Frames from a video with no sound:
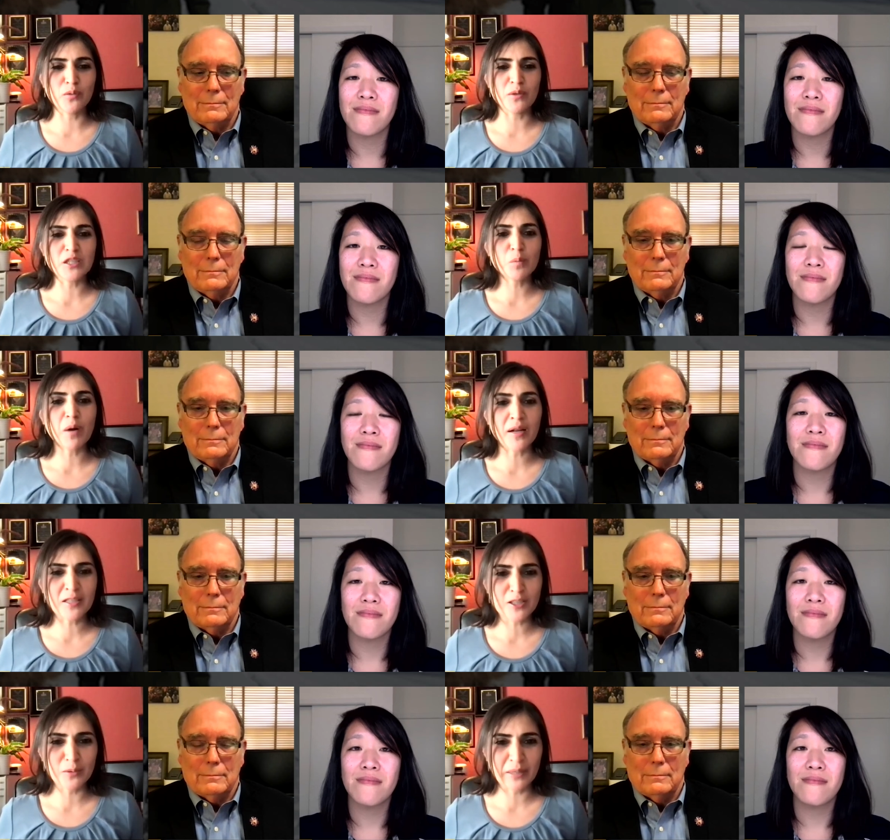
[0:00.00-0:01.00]

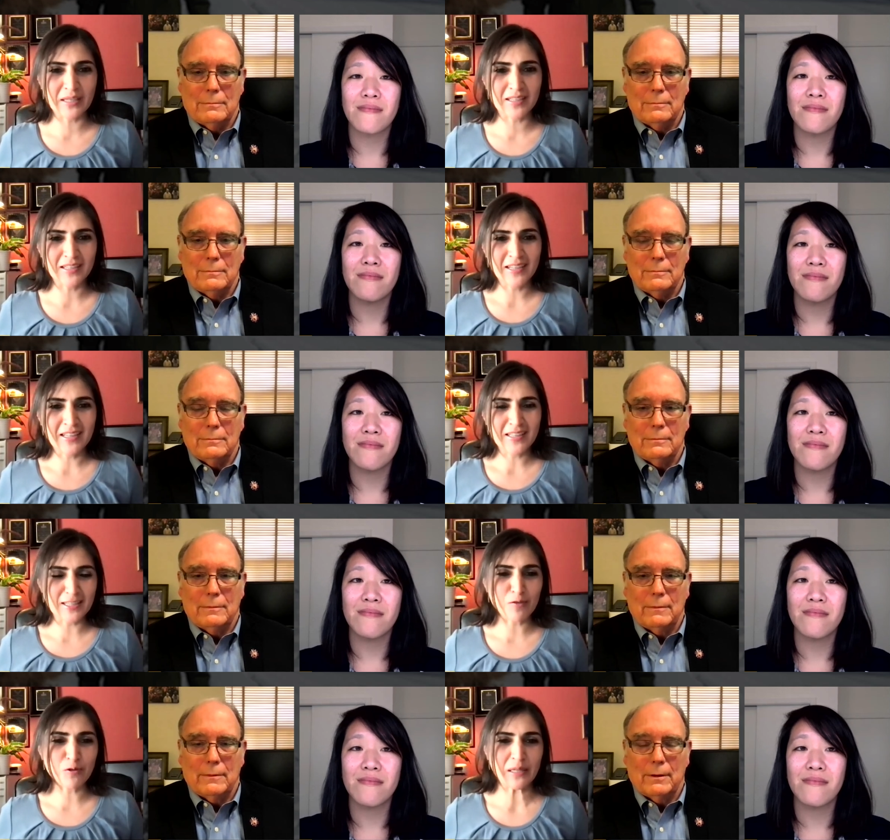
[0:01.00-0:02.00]
Speaker 1: respond to it
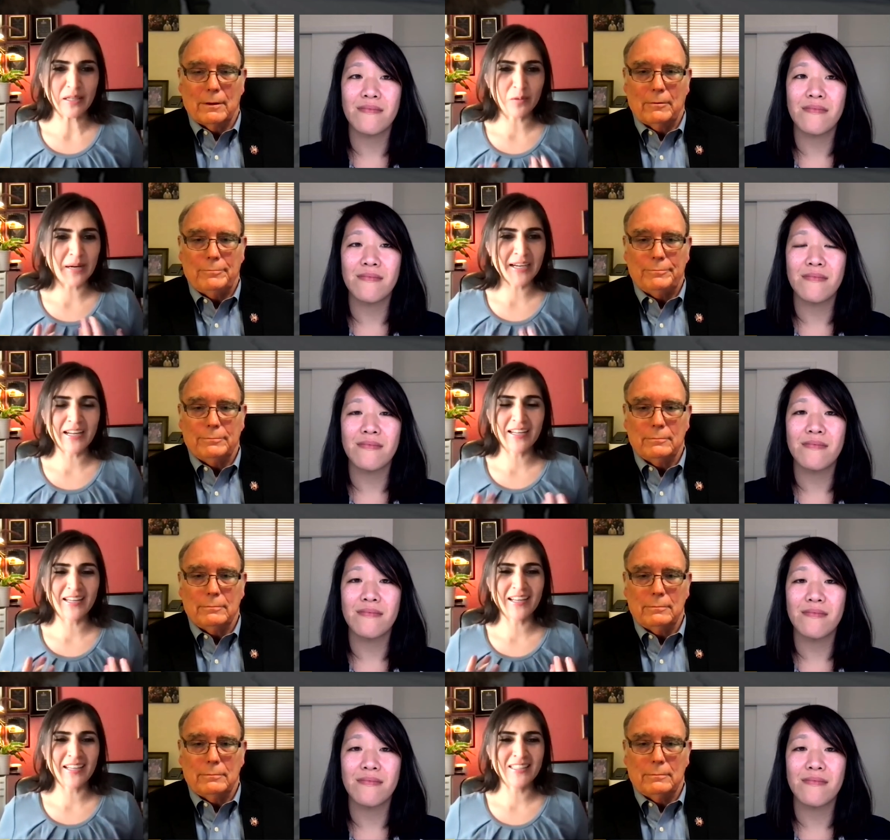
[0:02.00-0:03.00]
differently right
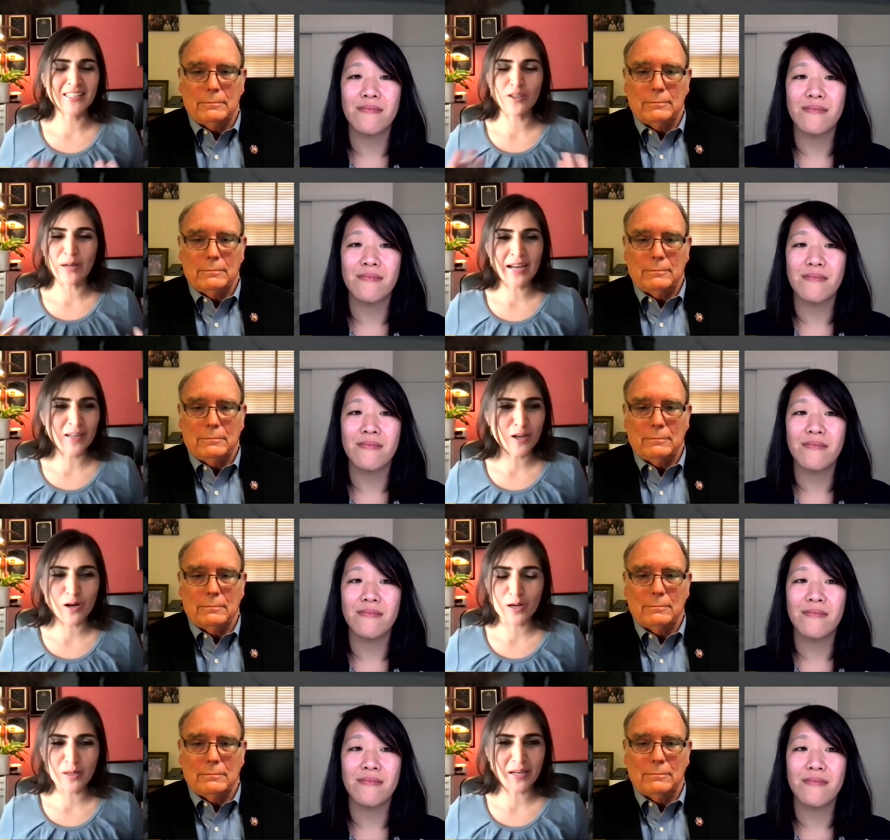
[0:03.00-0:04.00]
i i still had a
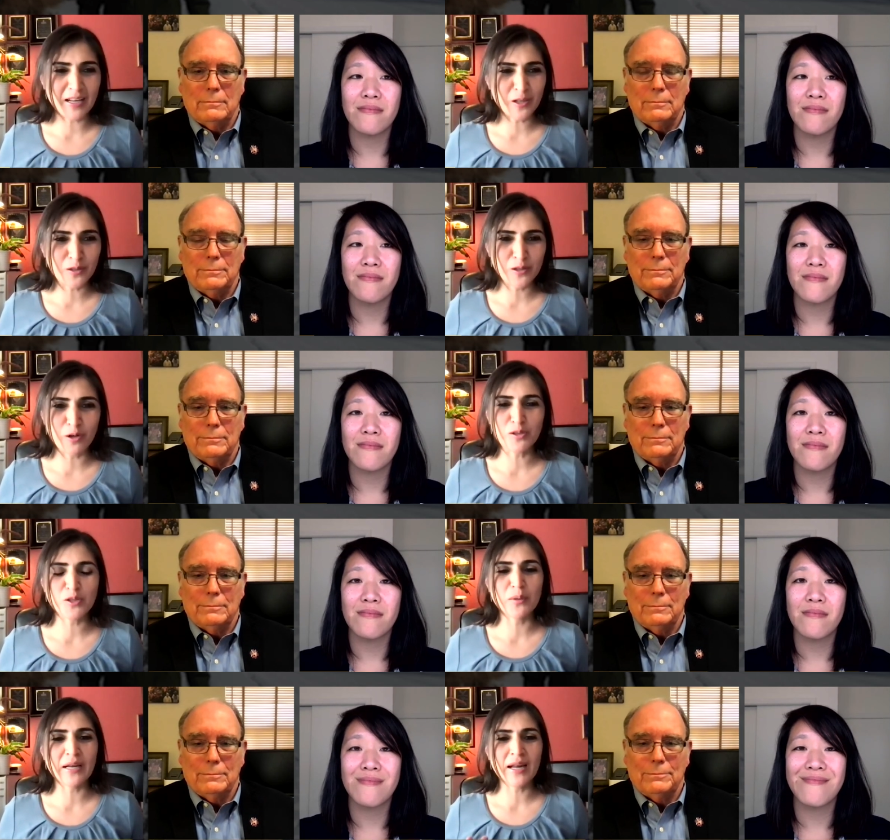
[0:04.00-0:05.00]
car that i could go
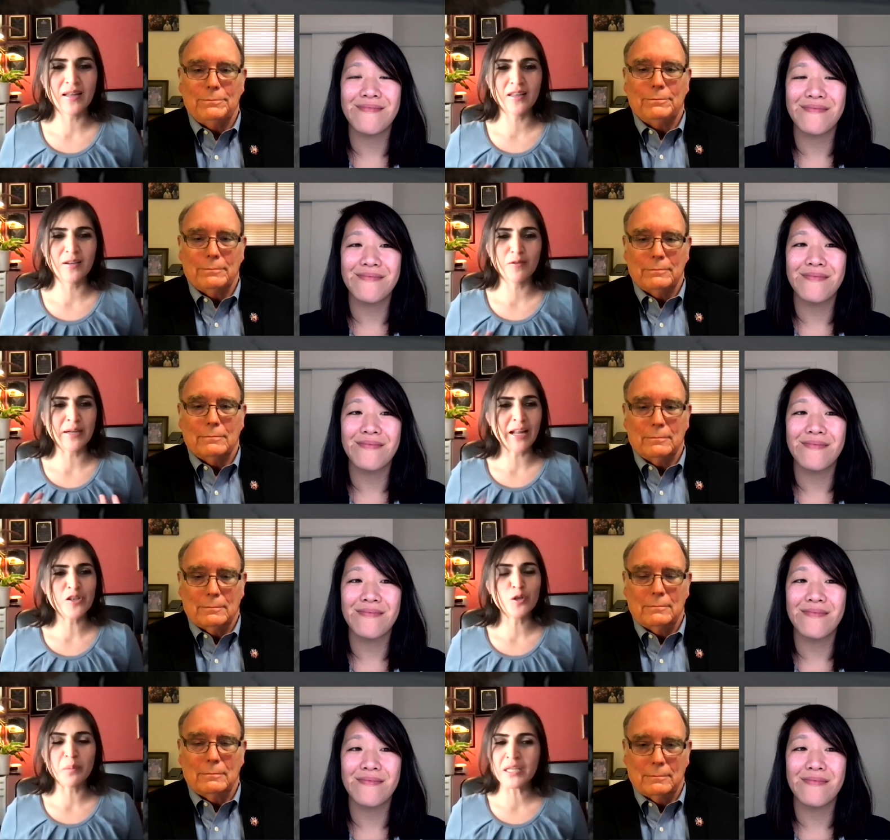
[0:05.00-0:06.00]
to i had the
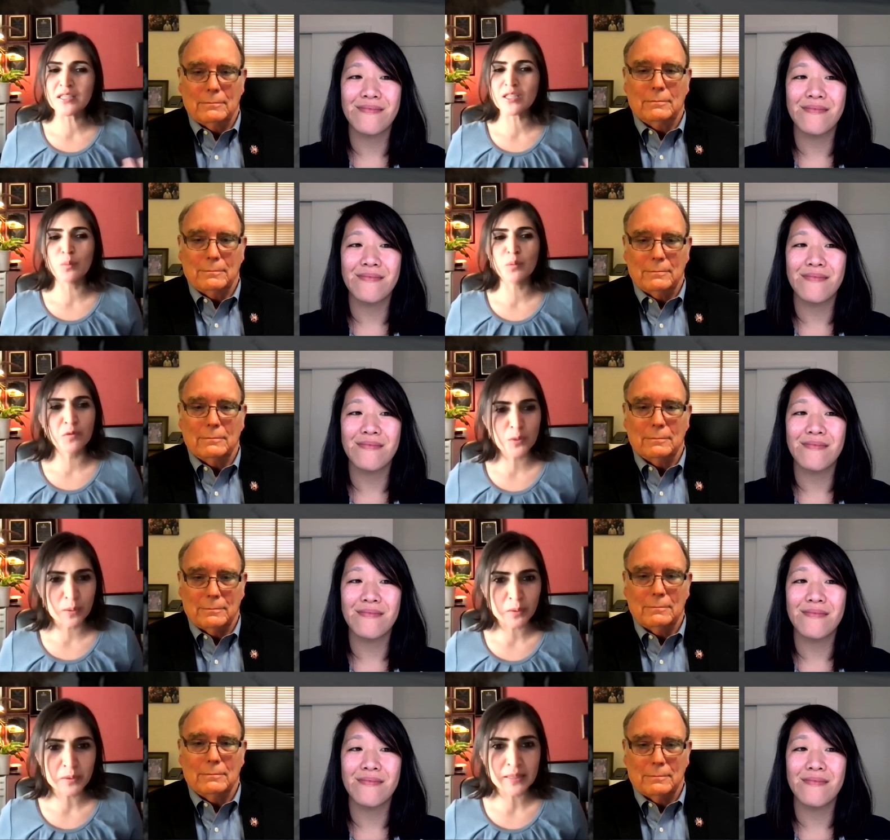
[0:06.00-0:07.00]
financial means to move
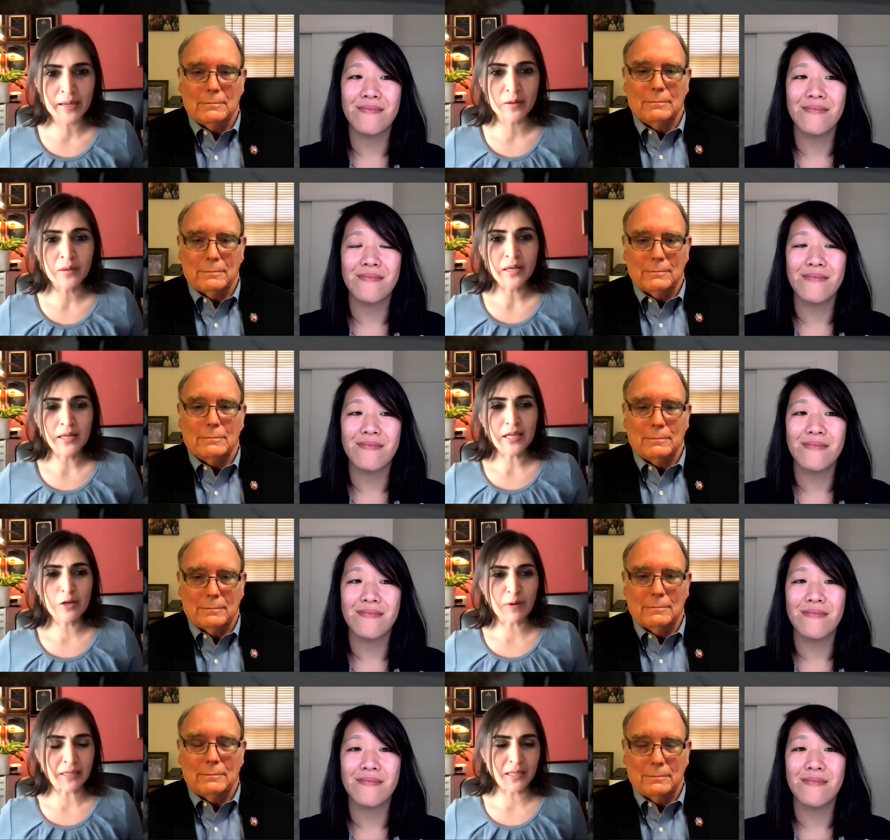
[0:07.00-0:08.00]
to a hotel
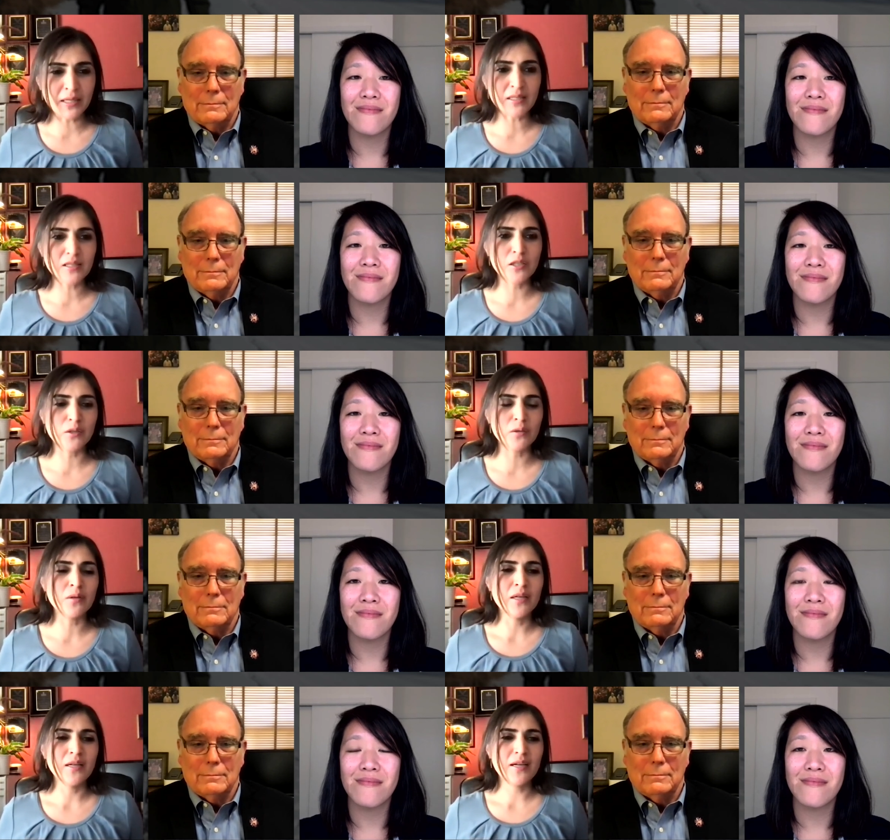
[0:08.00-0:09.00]
if i needed
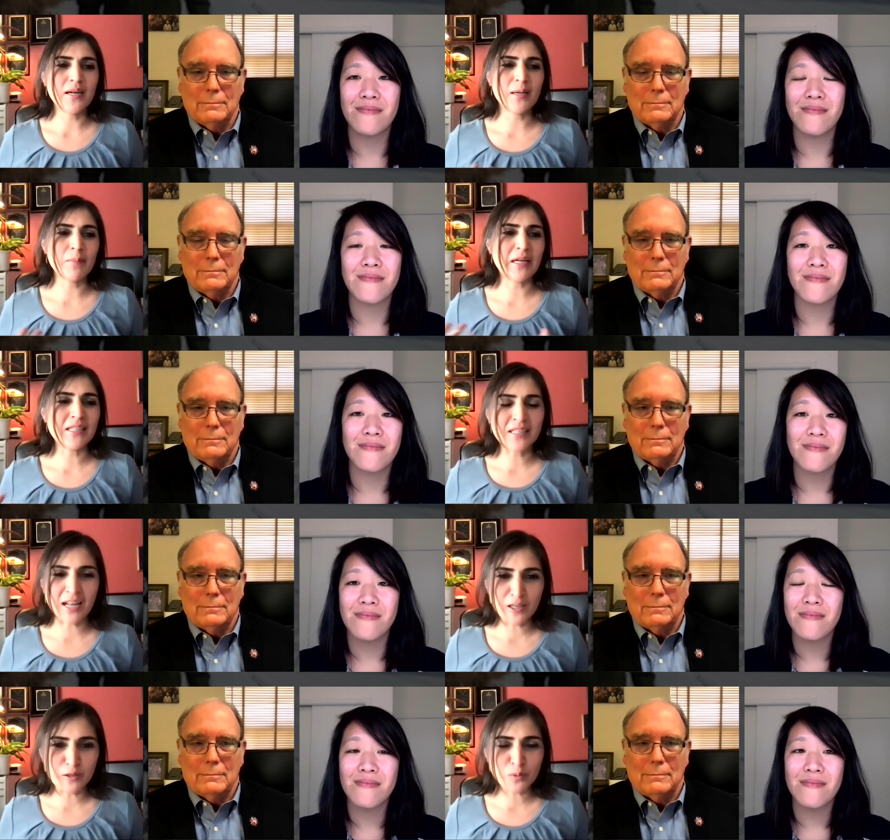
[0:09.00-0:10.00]
to um, I did
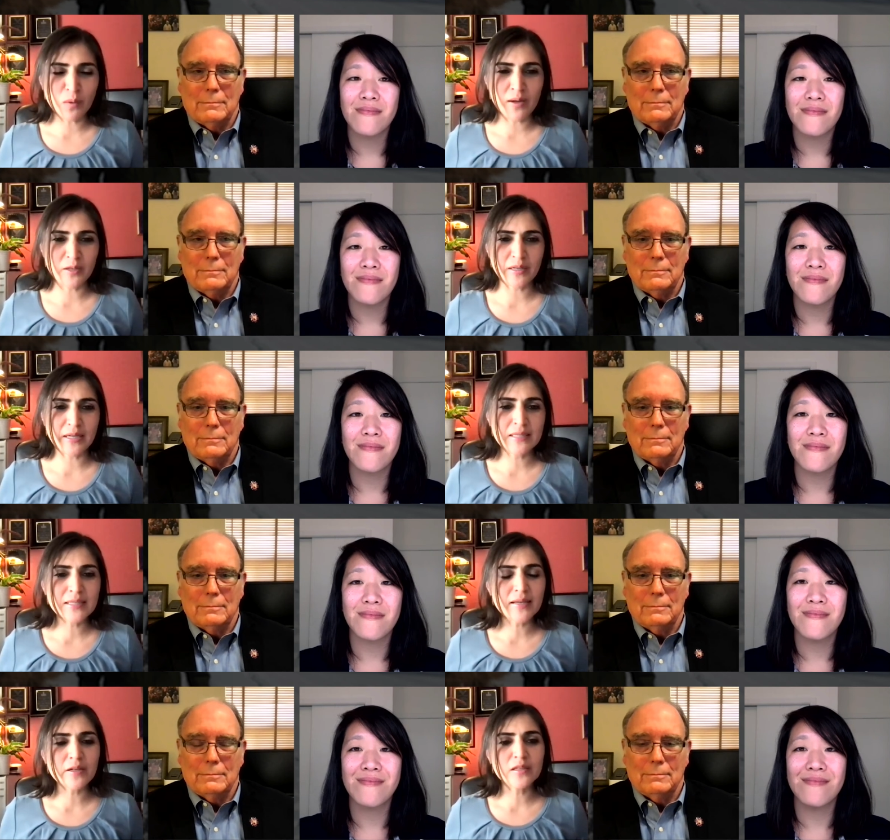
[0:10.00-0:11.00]
not lose water, et
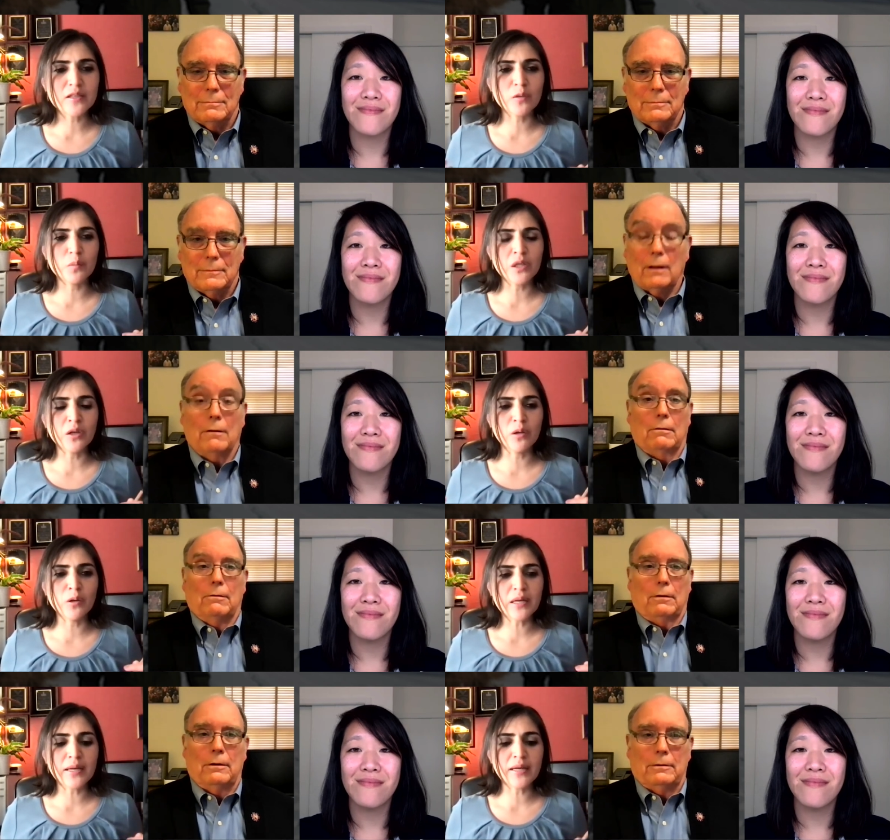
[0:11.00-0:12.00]
cetera. So, you know,
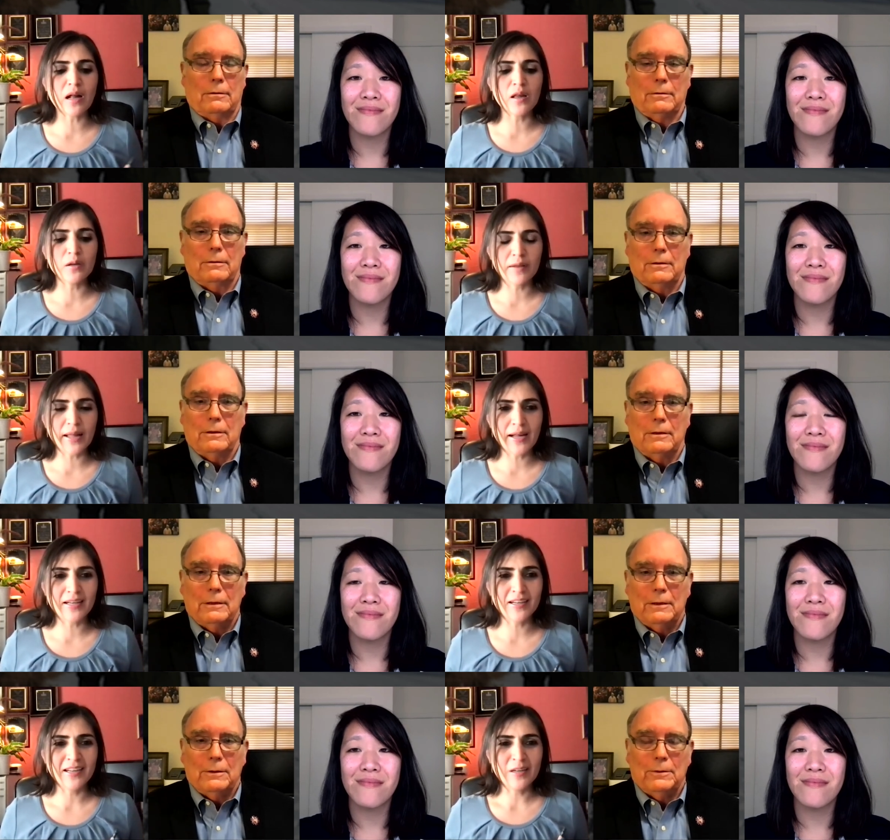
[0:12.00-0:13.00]
looking at all of that